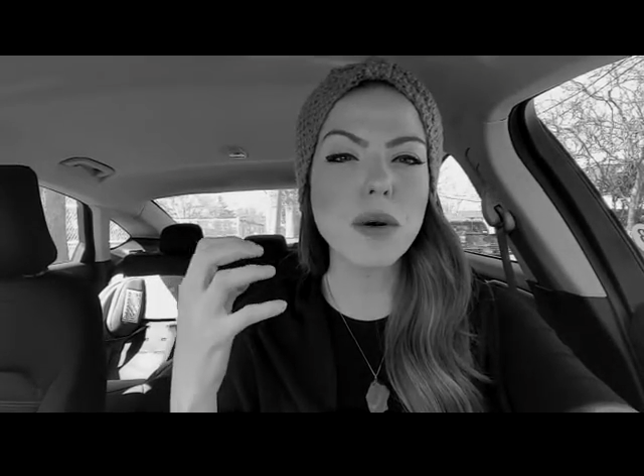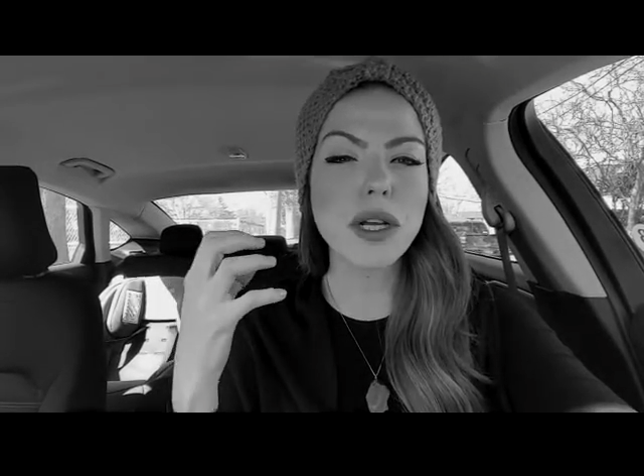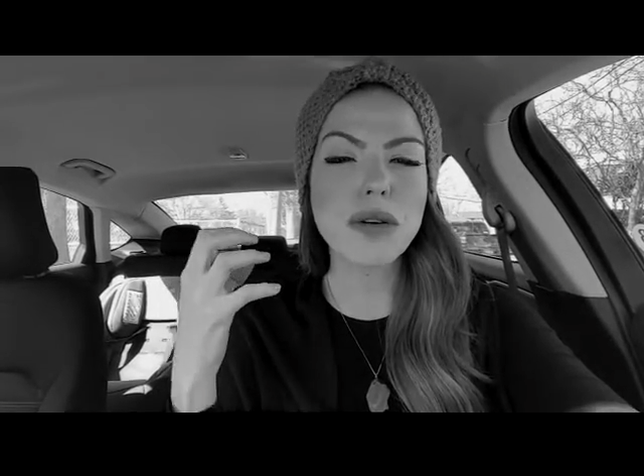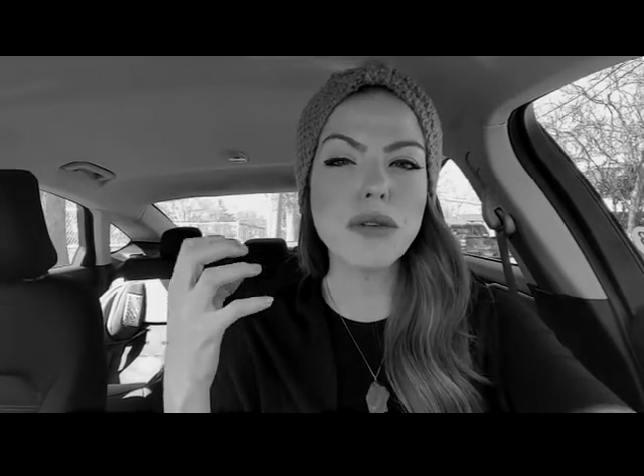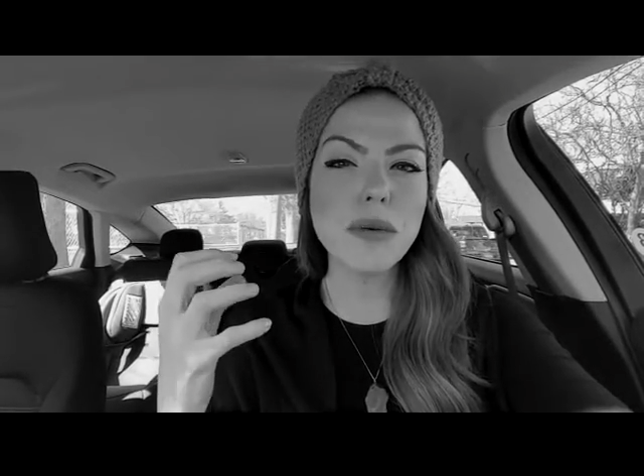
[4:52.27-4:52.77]
what
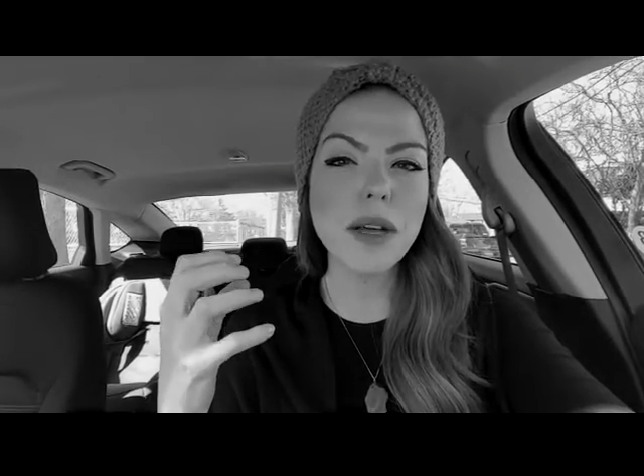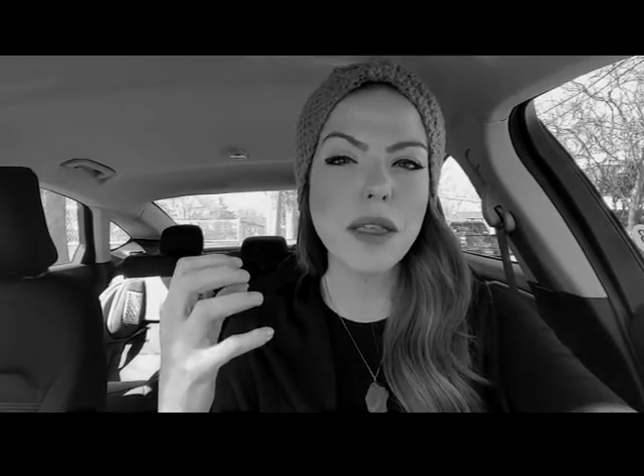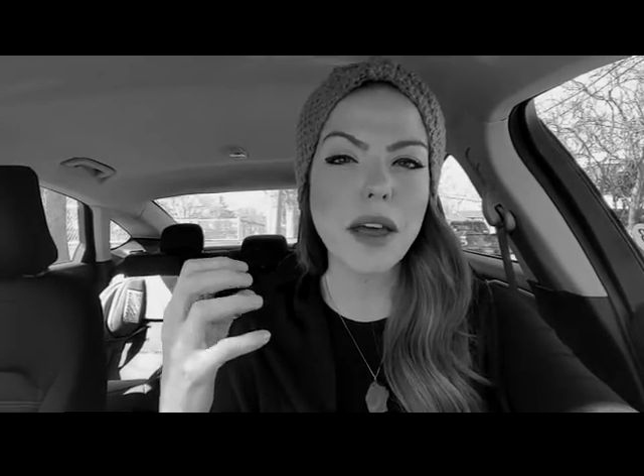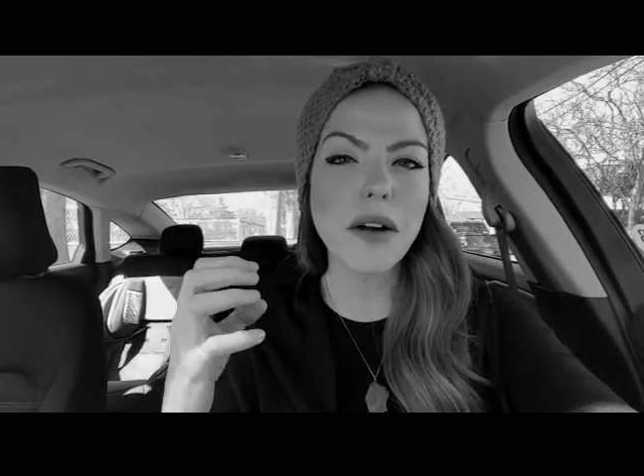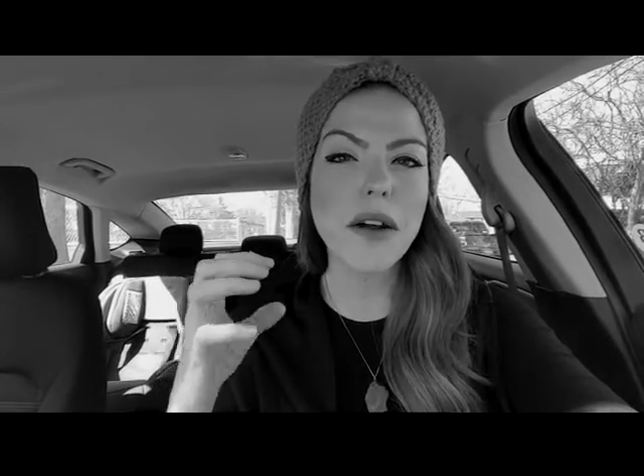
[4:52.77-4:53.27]
you're doing
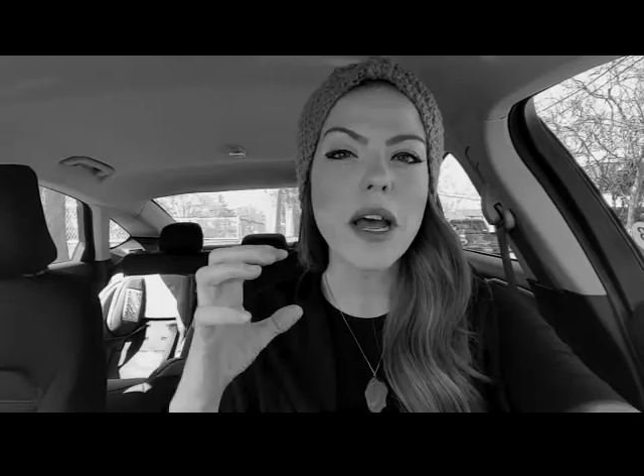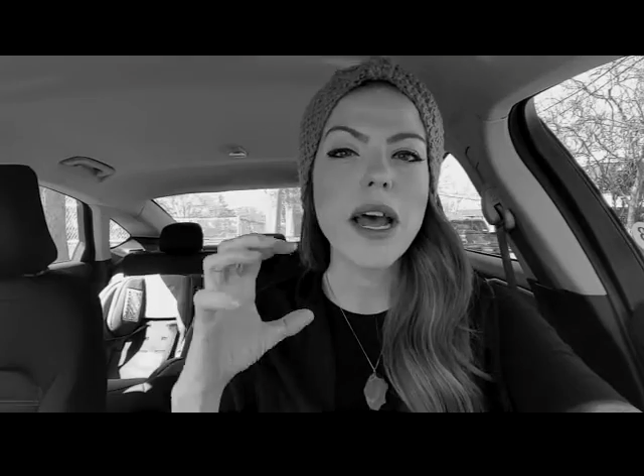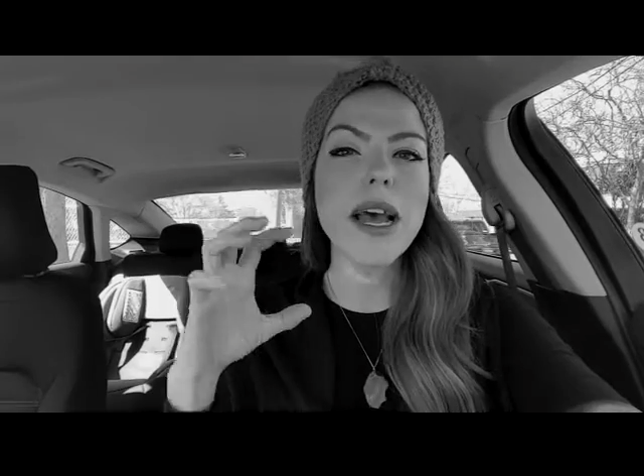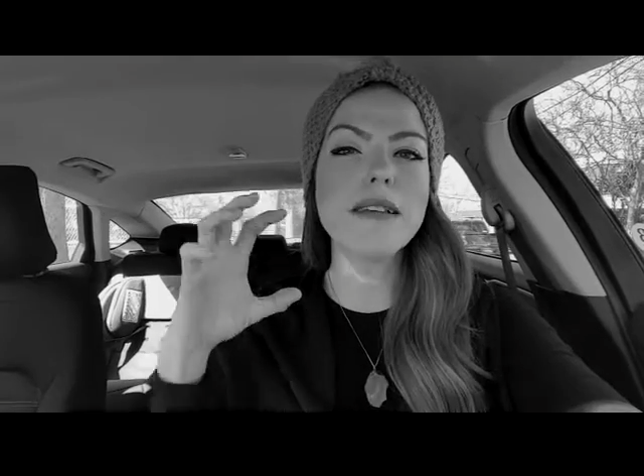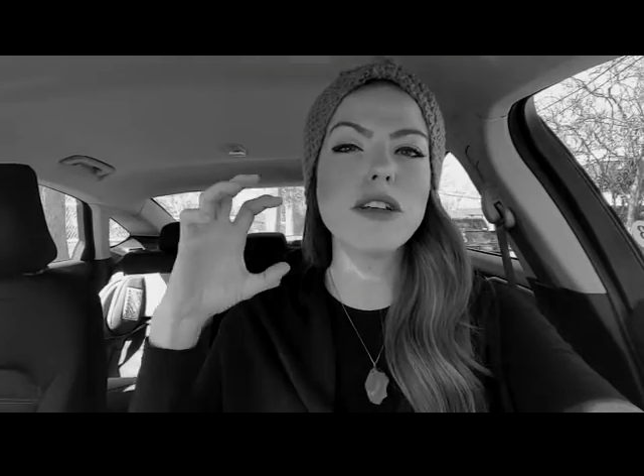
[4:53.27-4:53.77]
there
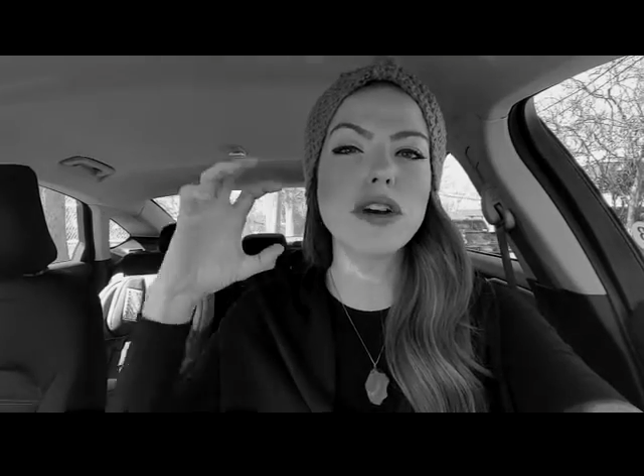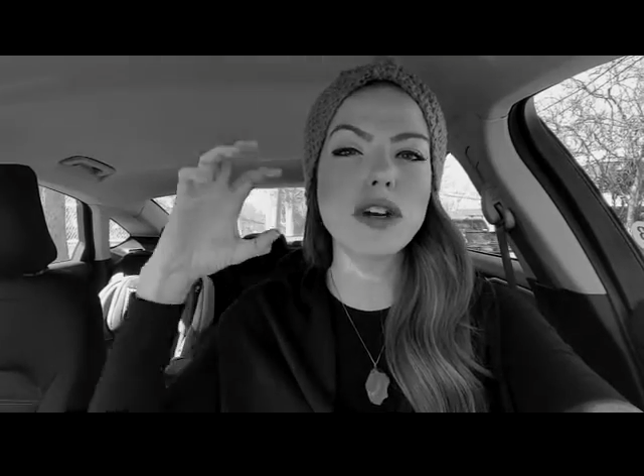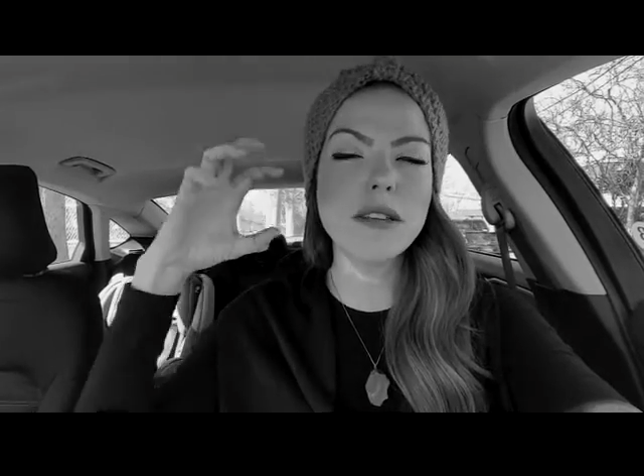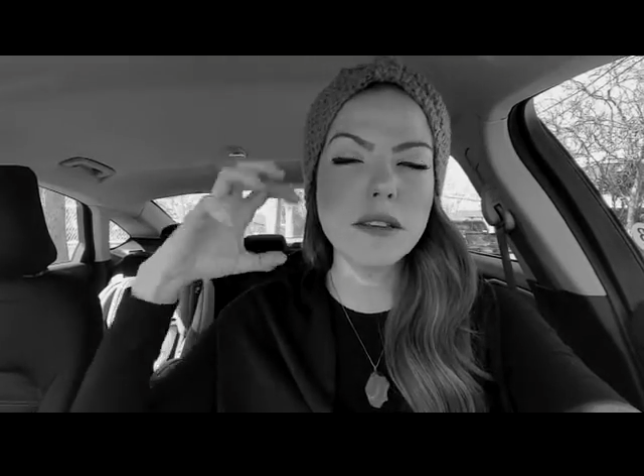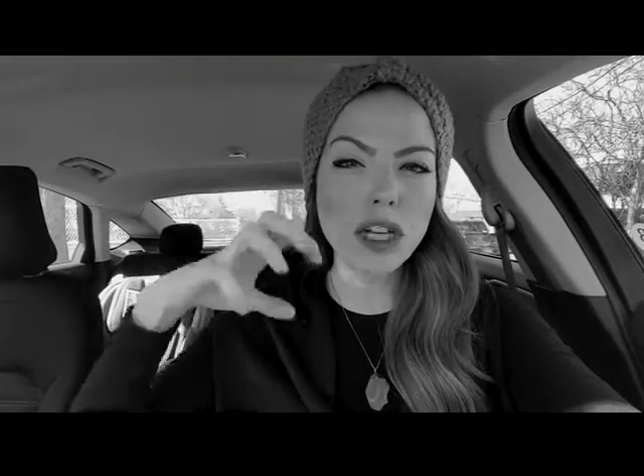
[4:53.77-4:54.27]
is
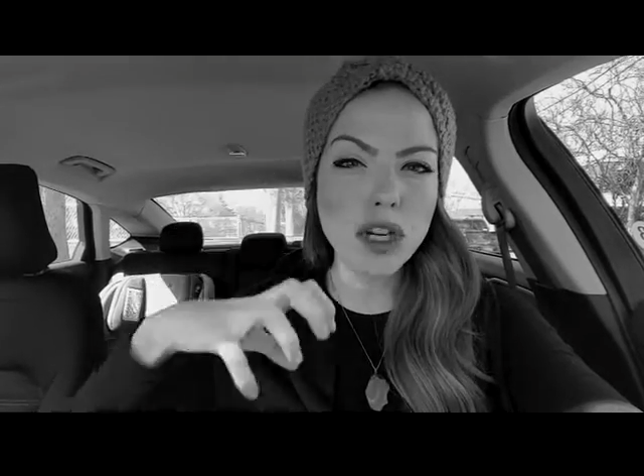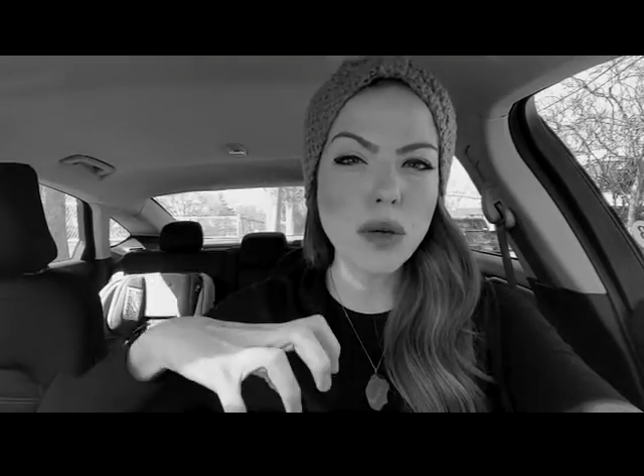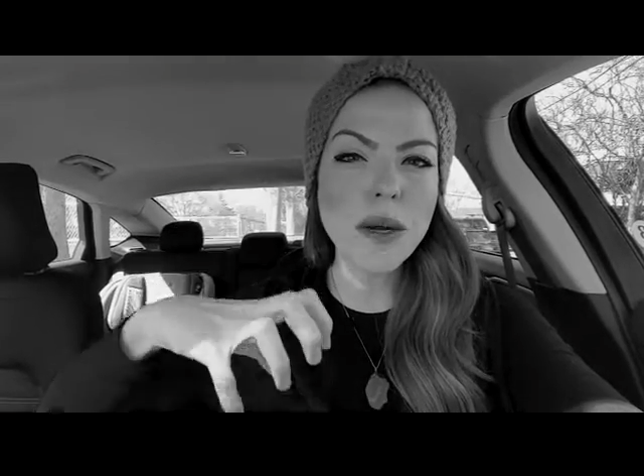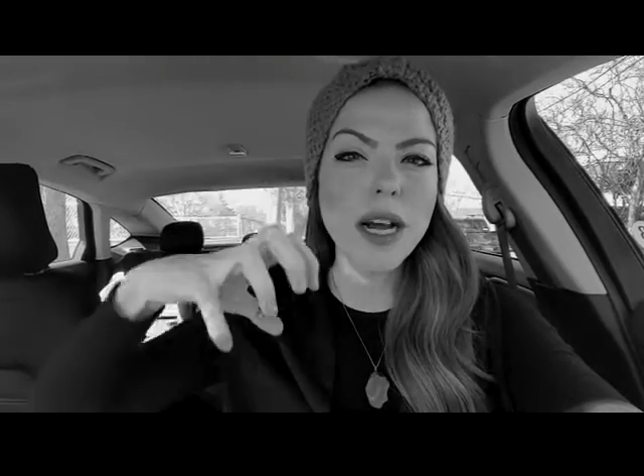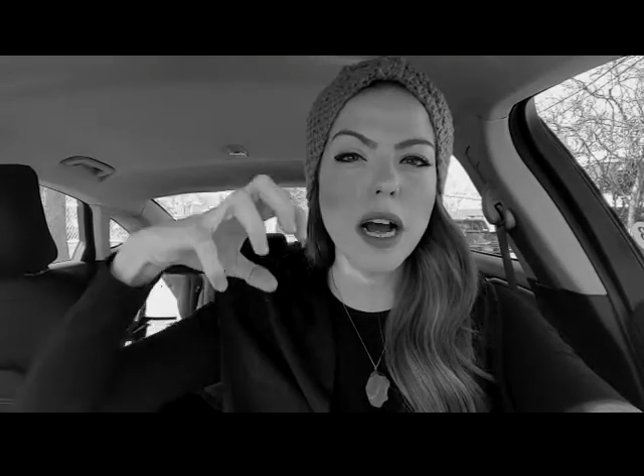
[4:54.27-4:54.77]
you're you're
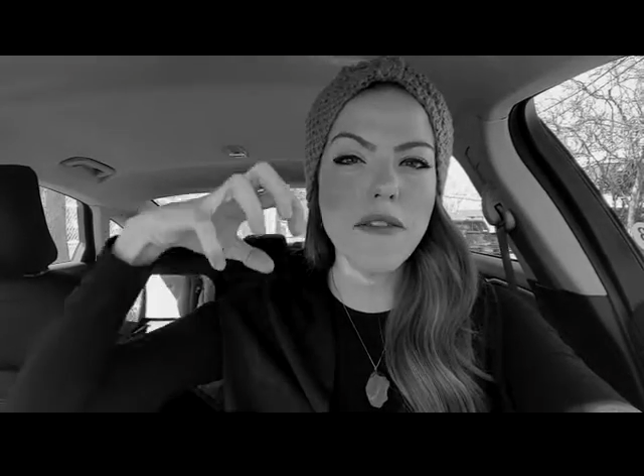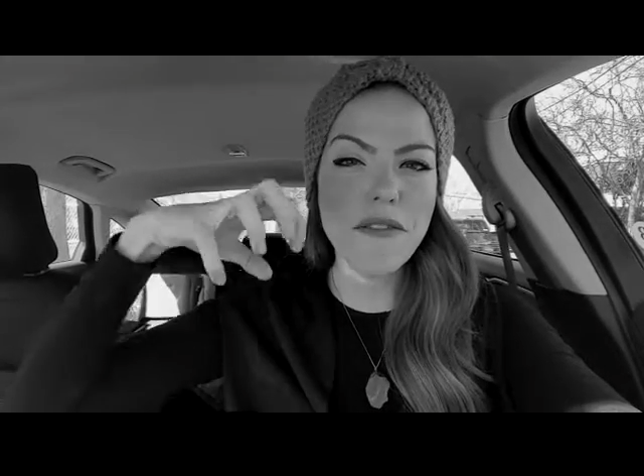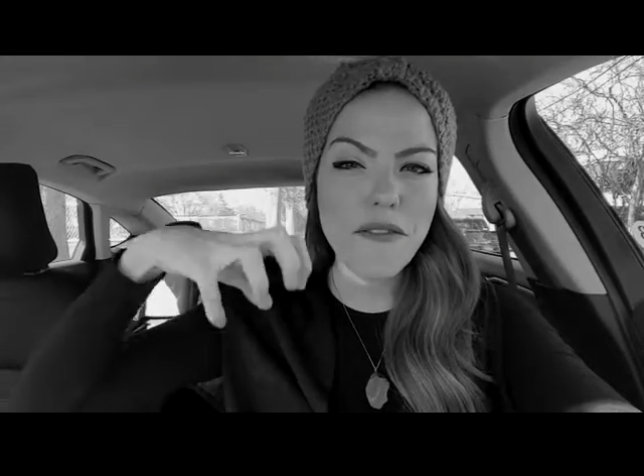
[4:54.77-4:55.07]
doing a